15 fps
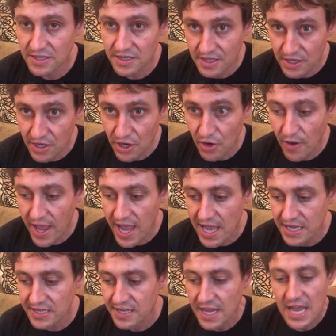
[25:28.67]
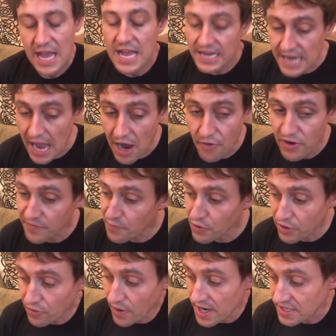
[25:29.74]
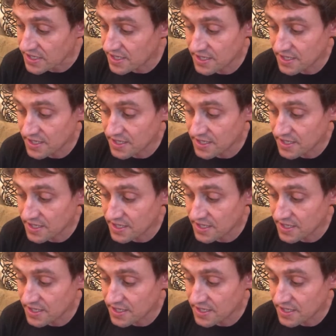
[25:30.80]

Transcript: you know, and now we've progressed.